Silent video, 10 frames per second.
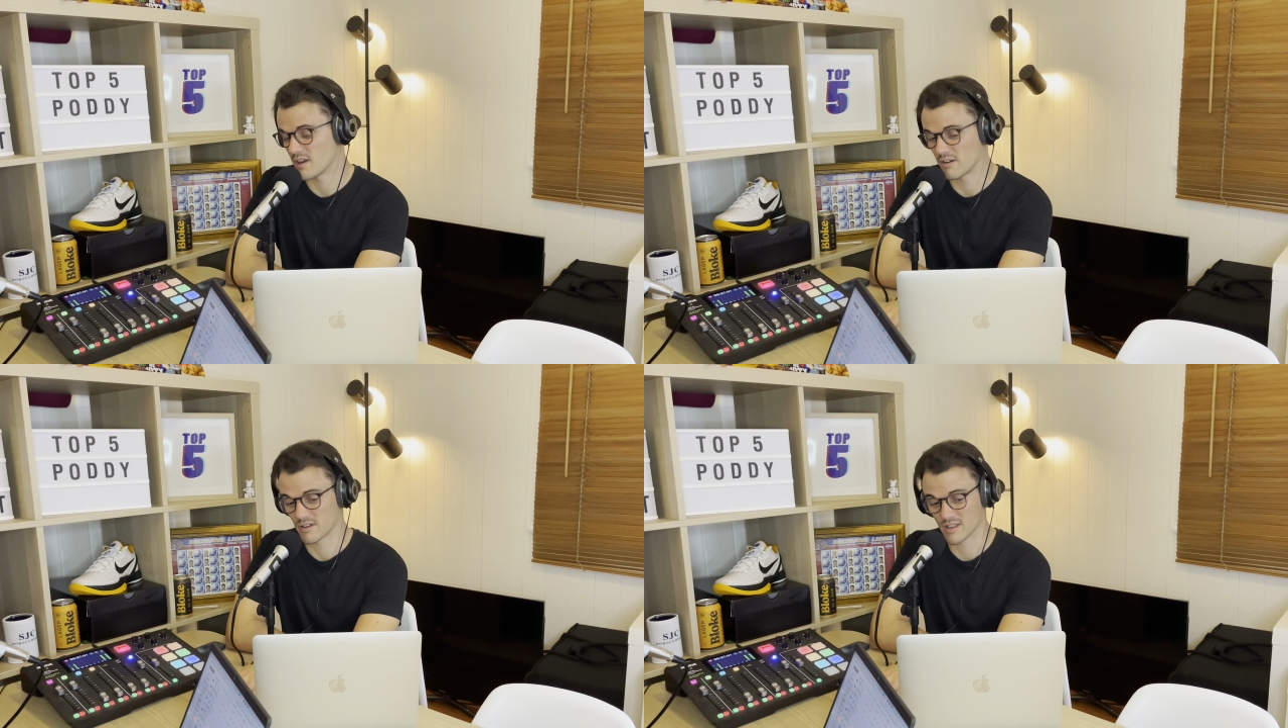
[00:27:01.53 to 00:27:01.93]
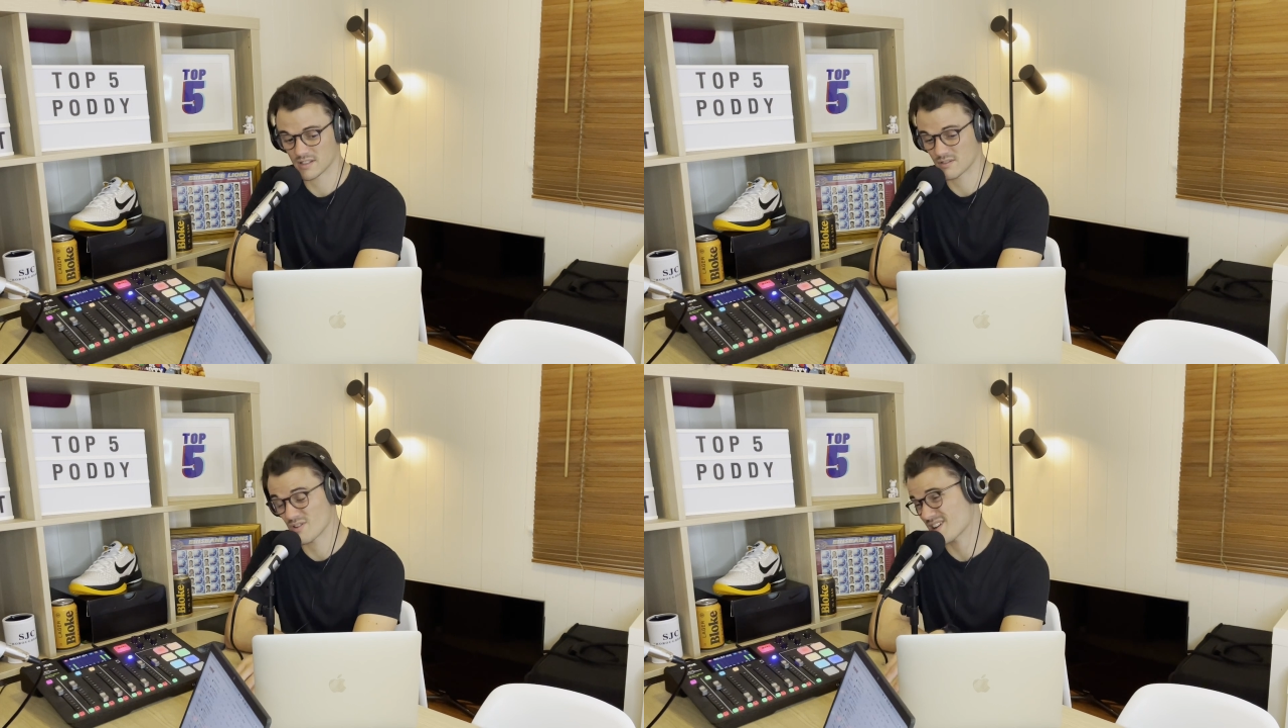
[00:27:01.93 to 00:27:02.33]
I reckon that's
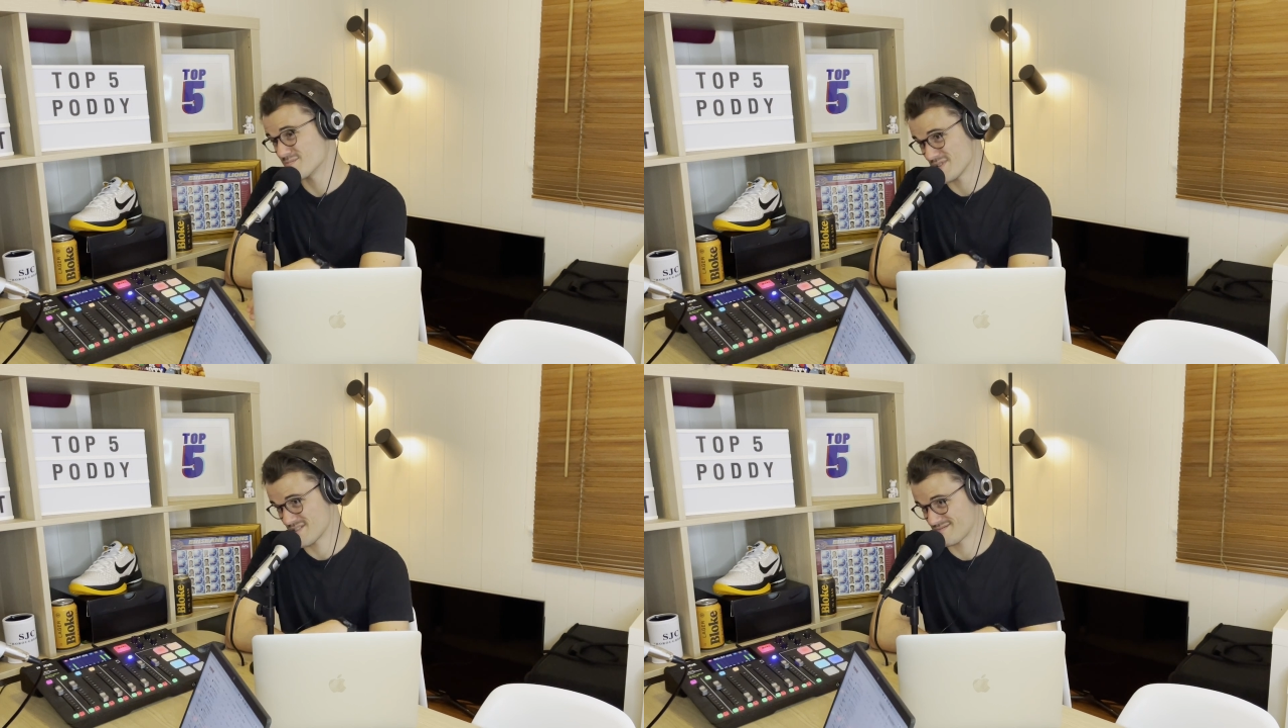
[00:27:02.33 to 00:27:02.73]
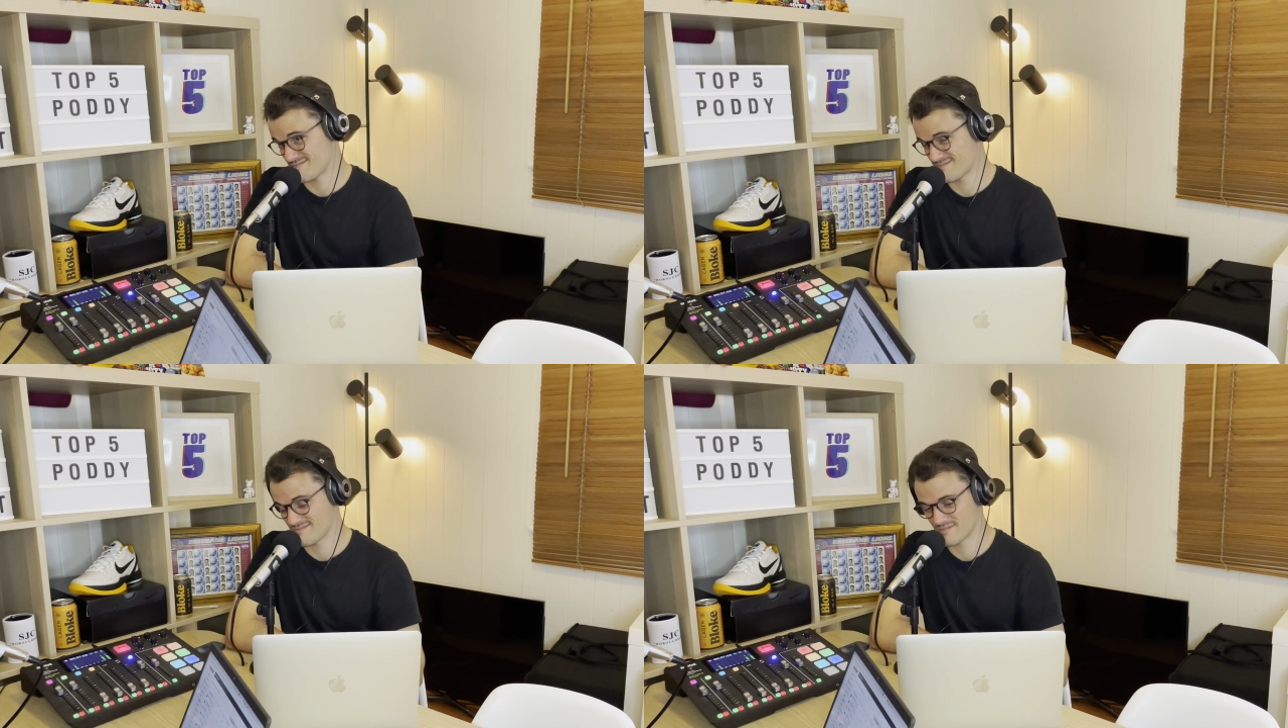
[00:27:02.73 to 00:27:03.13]
a cracking bet,
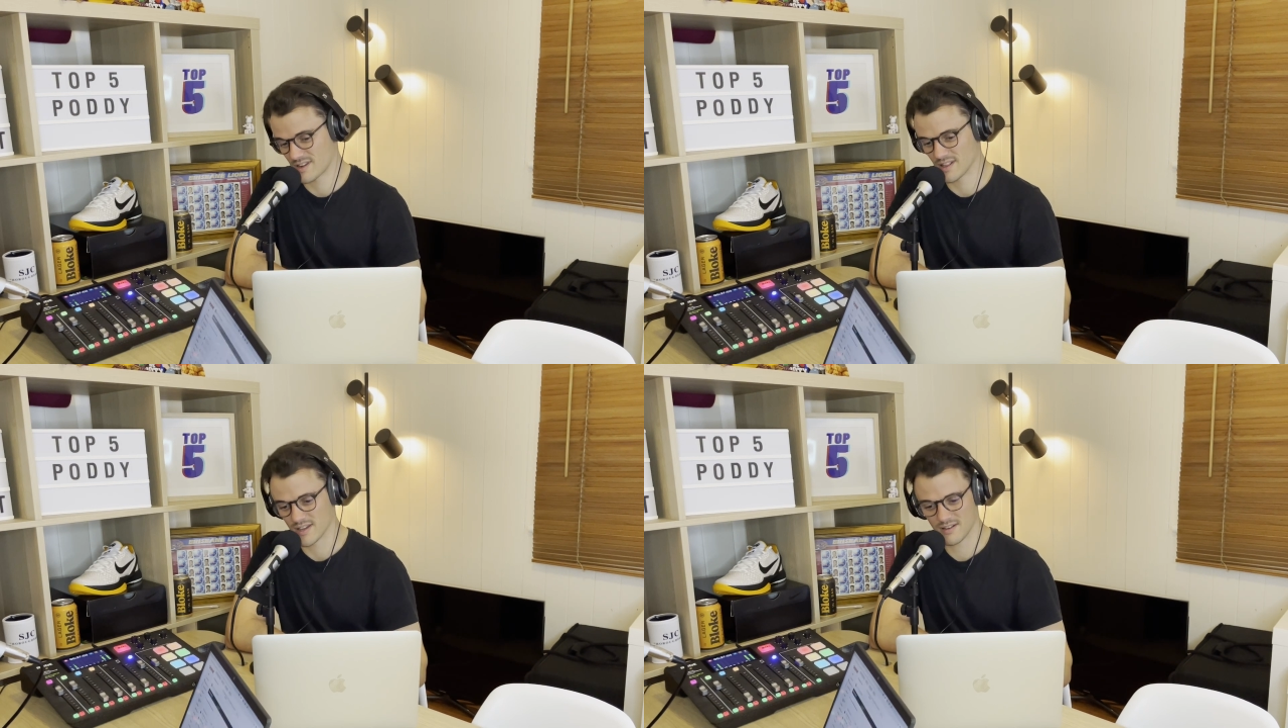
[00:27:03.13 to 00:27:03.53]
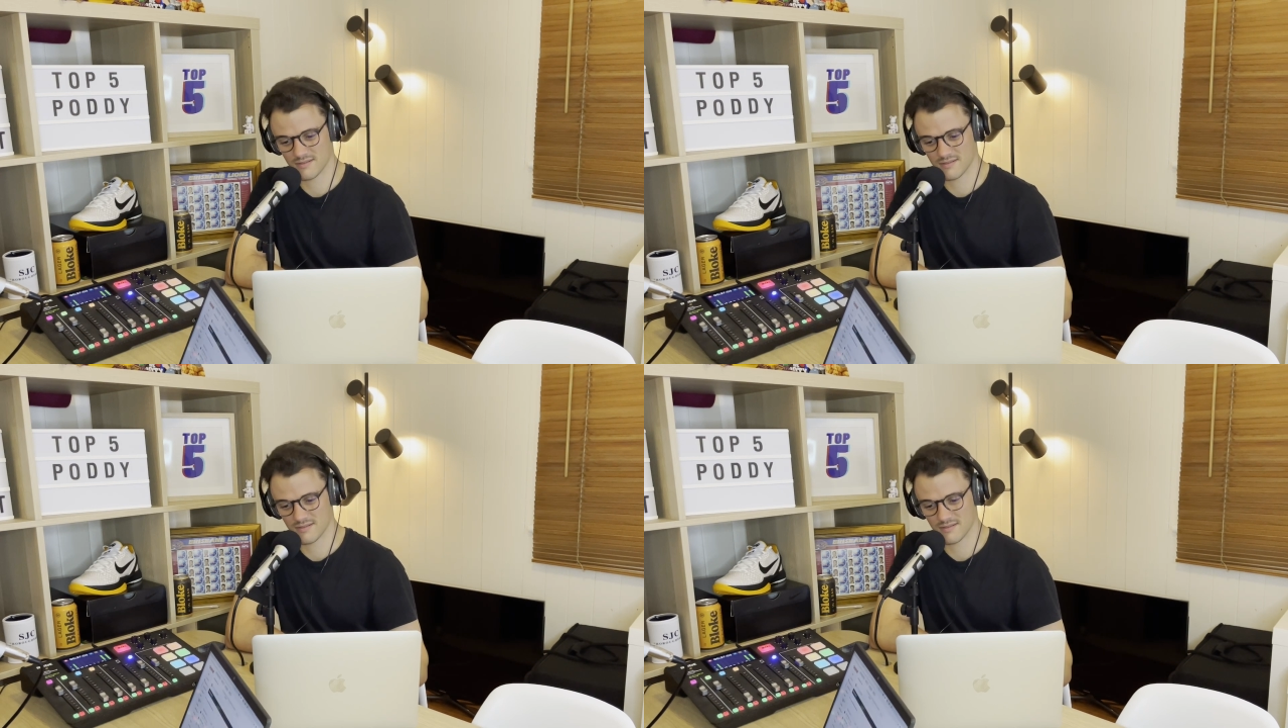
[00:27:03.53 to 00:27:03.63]
Colette.